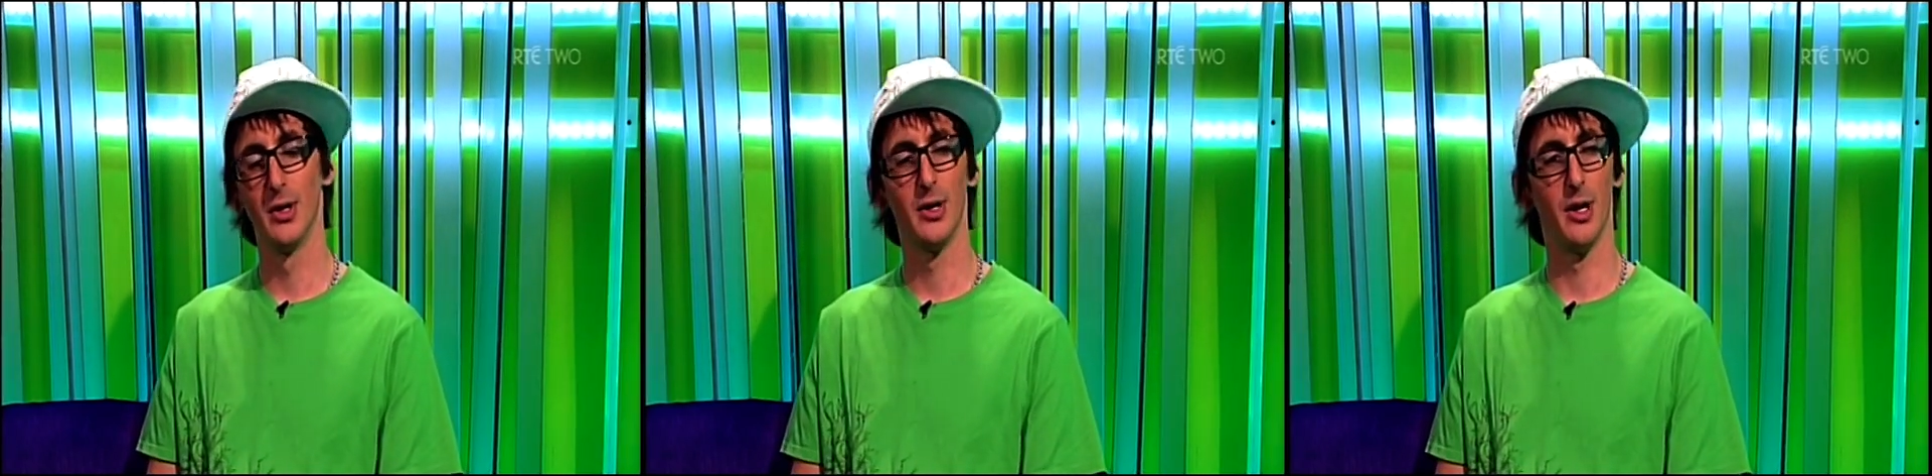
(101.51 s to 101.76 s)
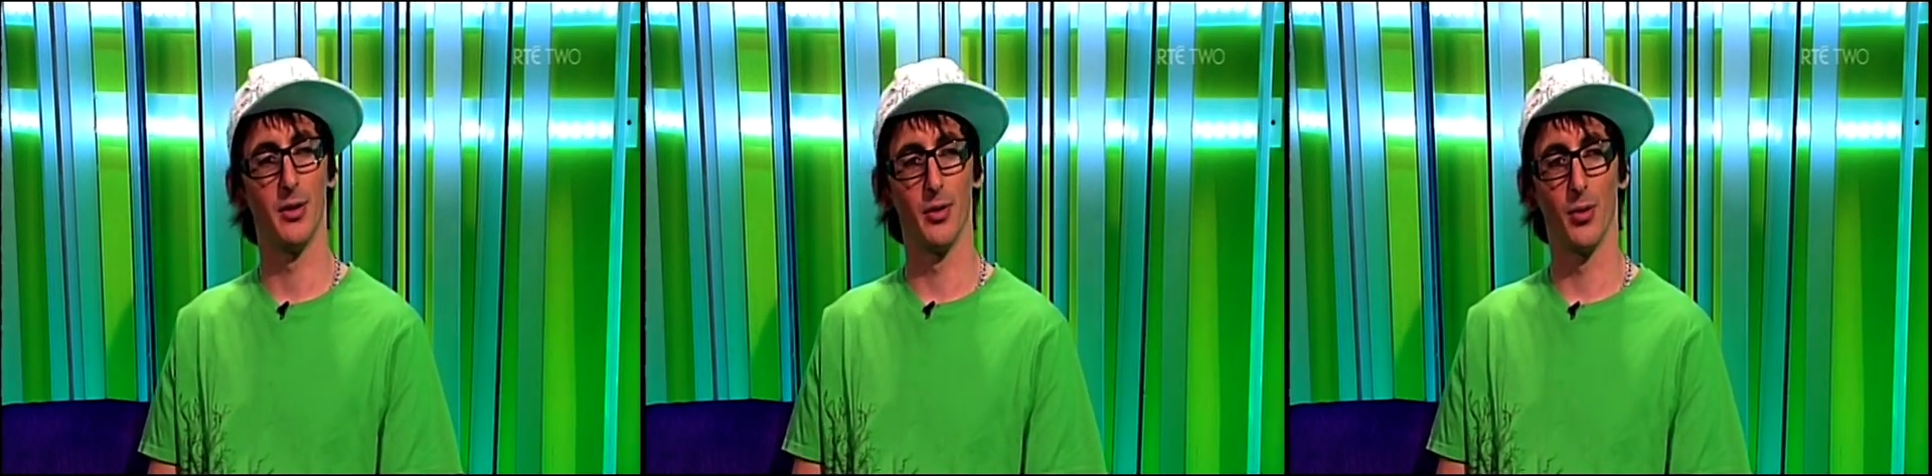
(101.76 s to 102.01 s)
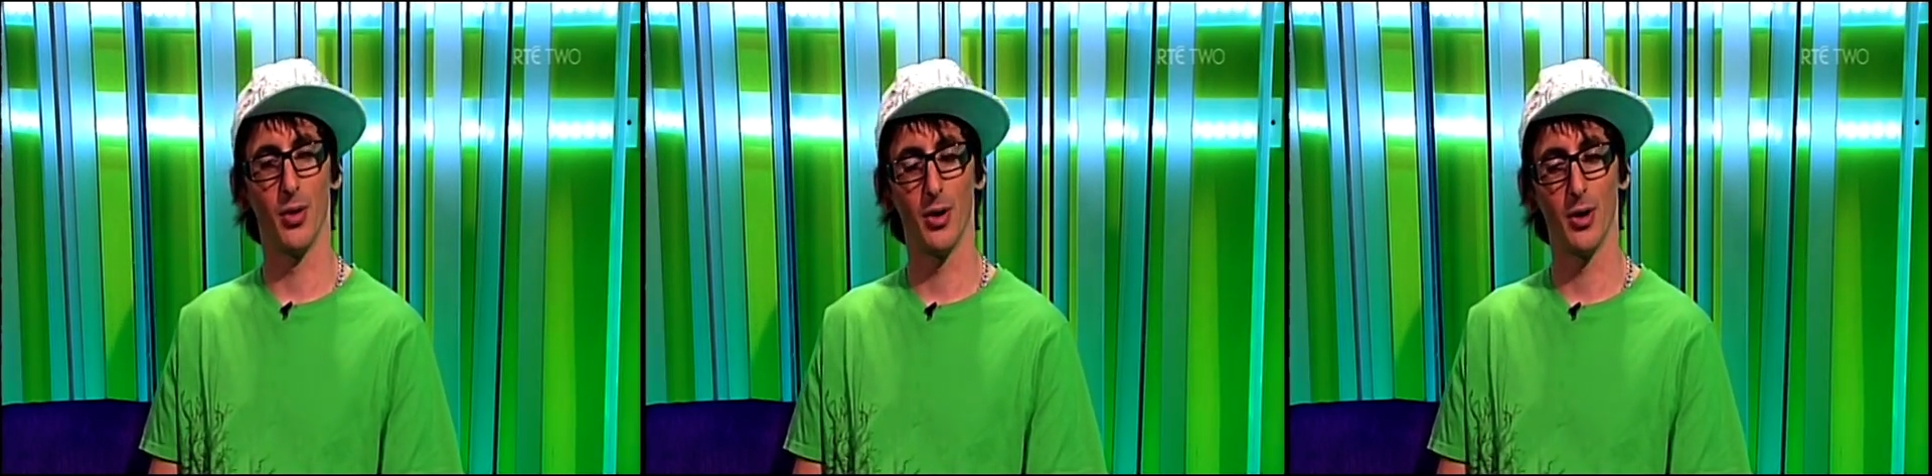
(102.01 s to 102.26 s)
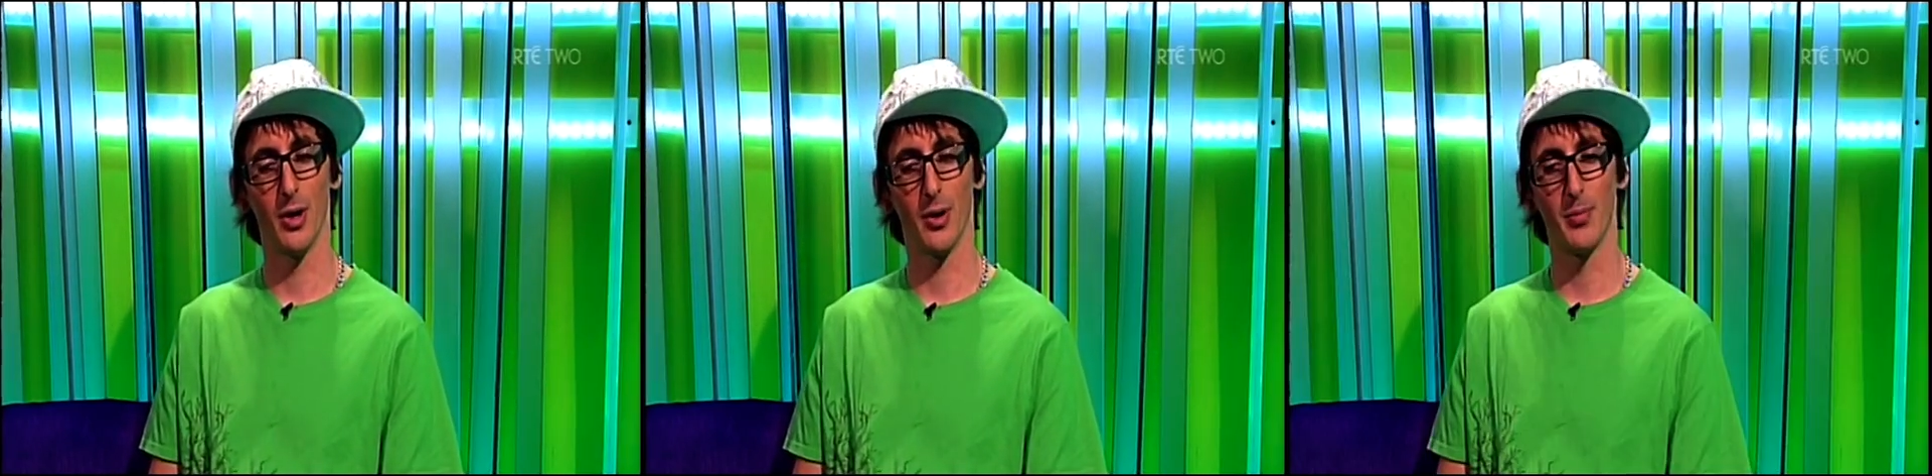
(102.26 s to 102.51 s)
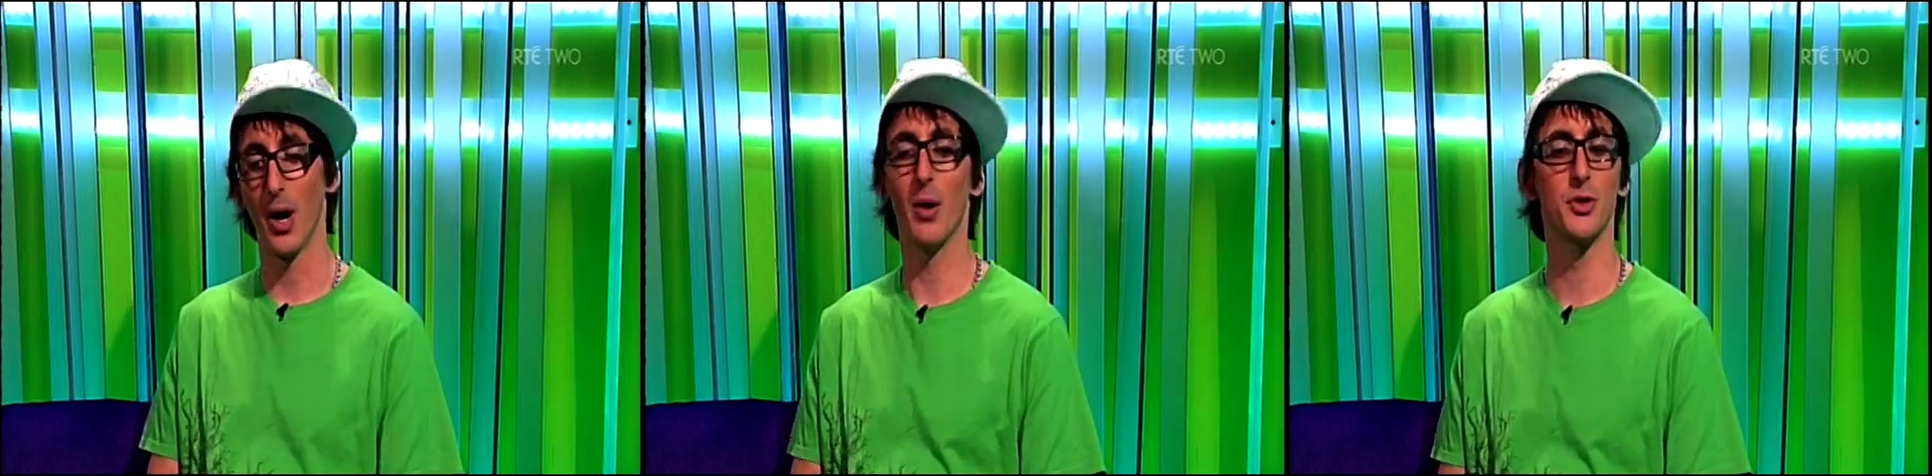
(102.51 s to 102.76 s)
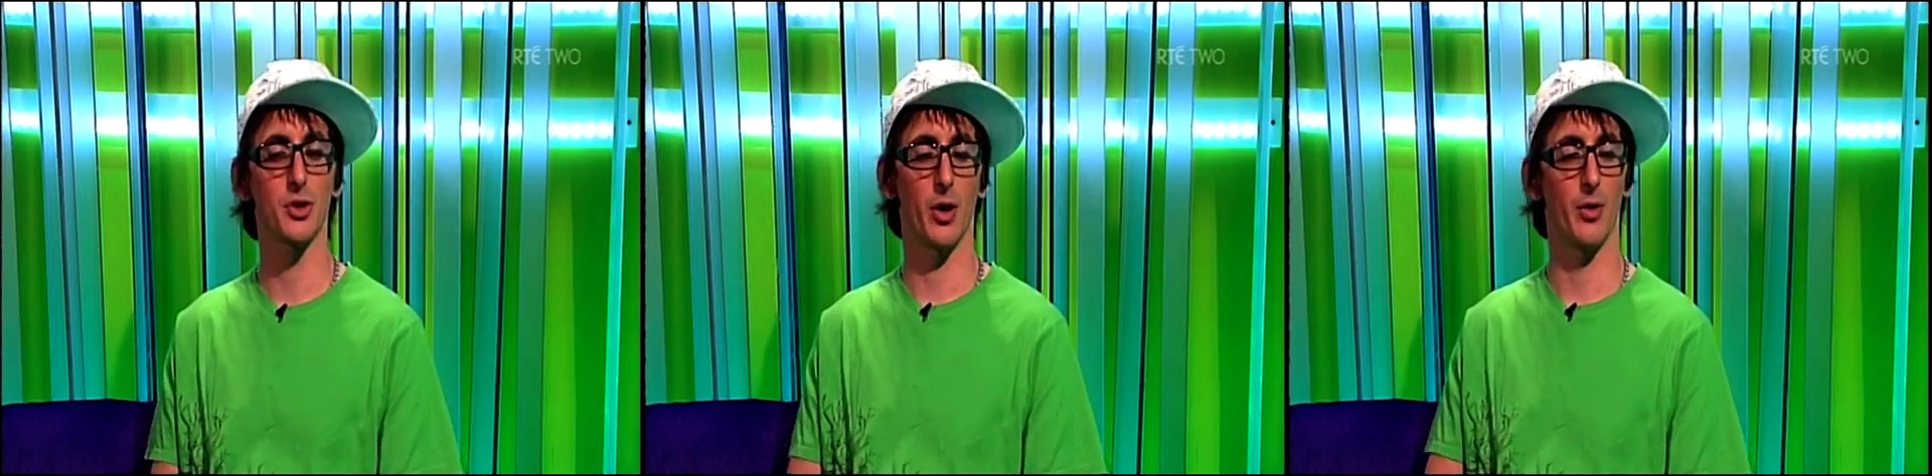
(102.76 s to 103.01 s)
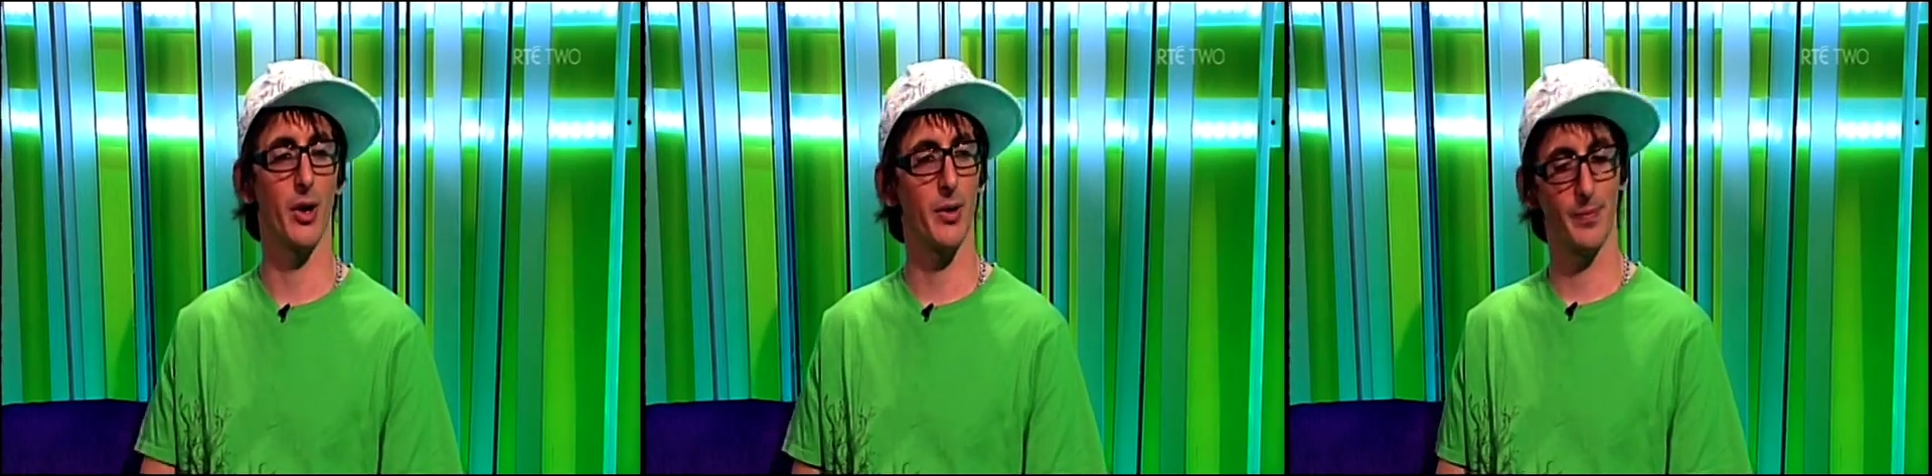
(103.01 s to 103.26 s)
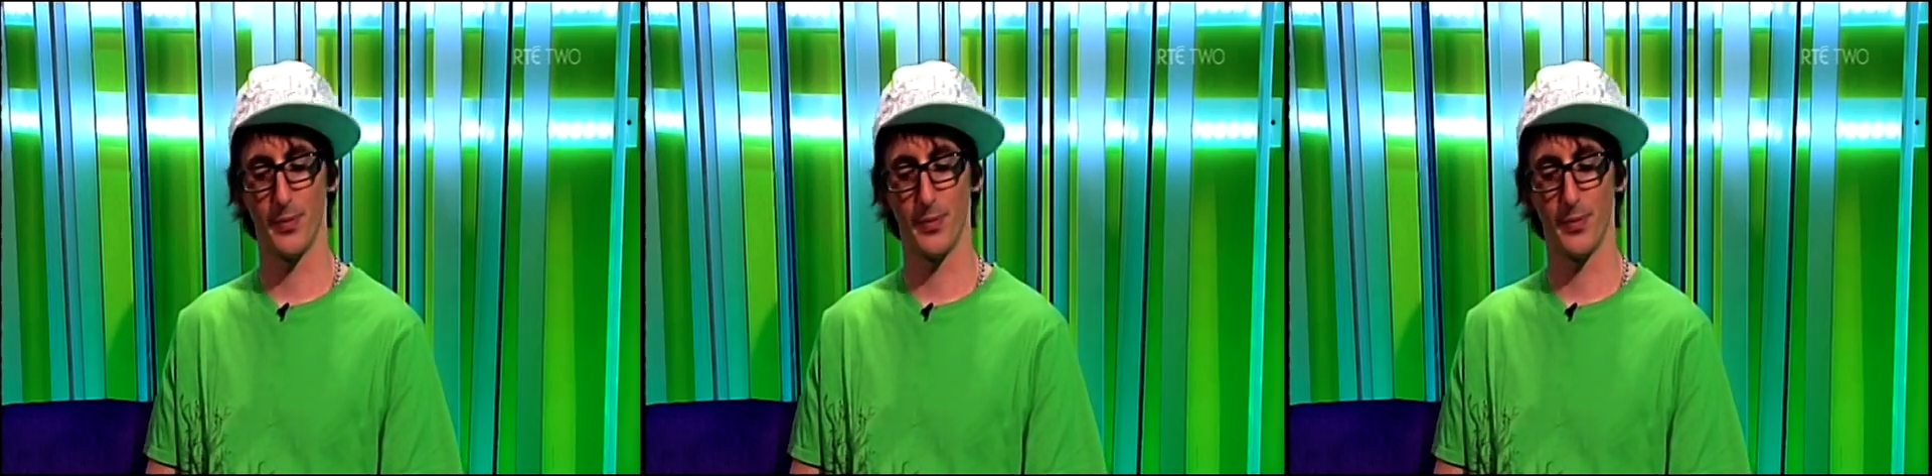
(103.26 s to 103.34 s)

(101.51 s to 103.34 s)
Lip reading: into the wall. Like, but I was all right.